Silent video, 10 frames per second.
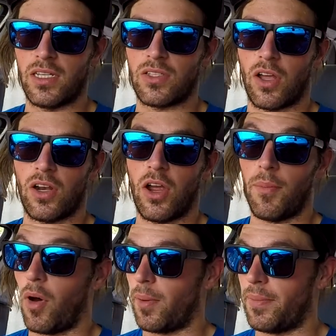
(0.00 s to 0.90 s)
So I don't know, it
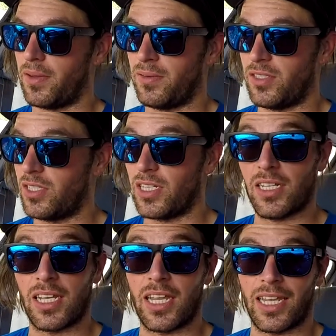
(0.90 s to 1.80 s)
might have been just a
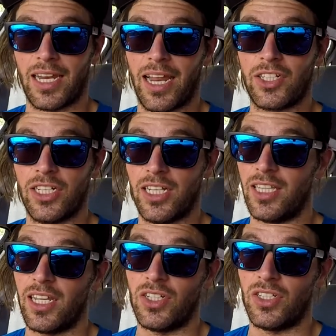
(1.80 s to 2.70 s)
dicky connection in
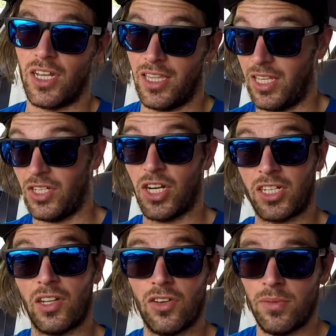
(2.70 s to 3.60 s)
the
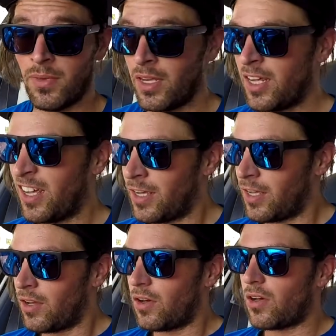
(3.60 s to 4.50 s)
injector loom.
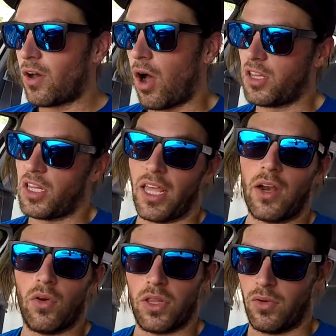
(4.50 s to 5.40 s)
Either that
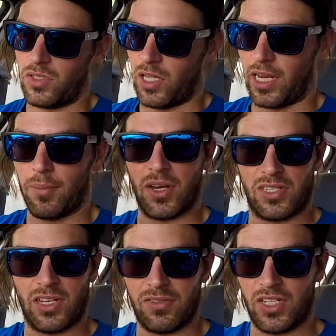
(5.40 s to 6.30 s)
or there was like a bit of
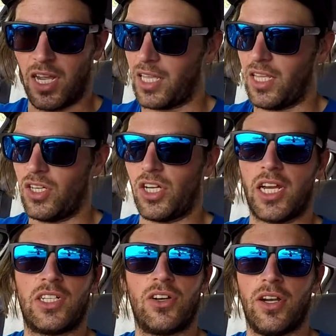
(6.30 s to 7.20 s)
stuff stuck in the
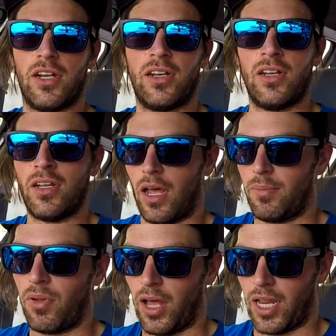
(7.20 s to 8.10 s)
injector, and
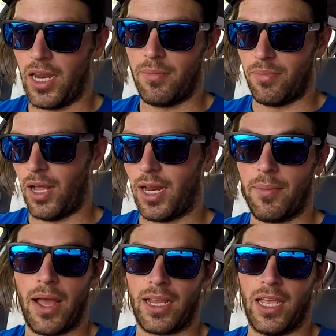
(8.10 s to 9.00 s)
unplugging it and plugging it
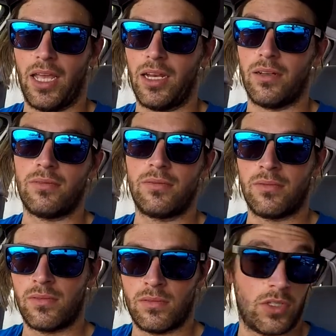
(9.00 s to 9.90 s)
back in and,
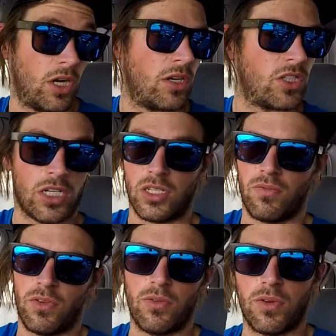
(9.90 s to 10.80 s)
you know, changing a
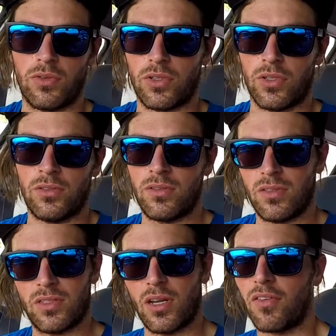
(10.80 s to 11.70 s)
fuel filter and
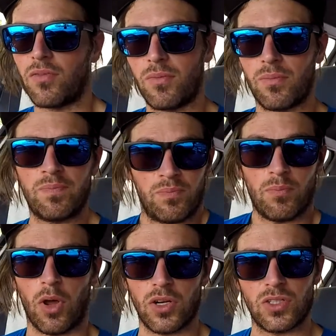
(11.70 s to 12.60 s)
stuff
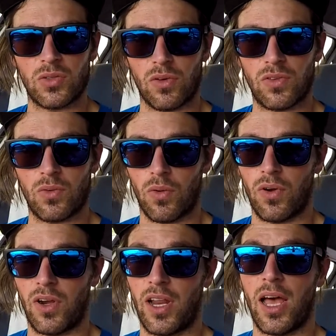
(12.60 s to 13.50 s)
might have just sort of
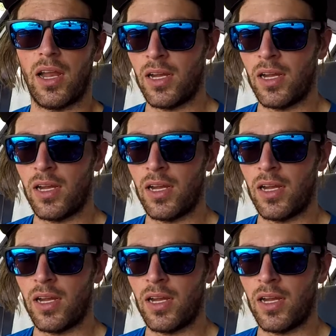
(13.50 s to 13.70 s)
sorted it out.